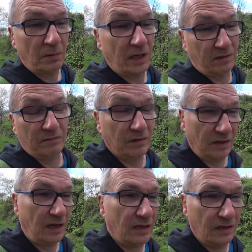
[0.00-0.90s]
Well,
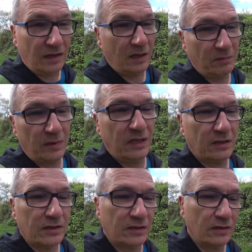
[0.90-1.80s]
I
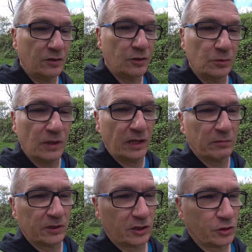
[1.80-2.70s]
make it in, in two
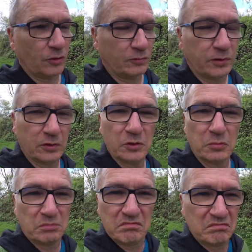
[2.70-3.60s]
languages, so for you,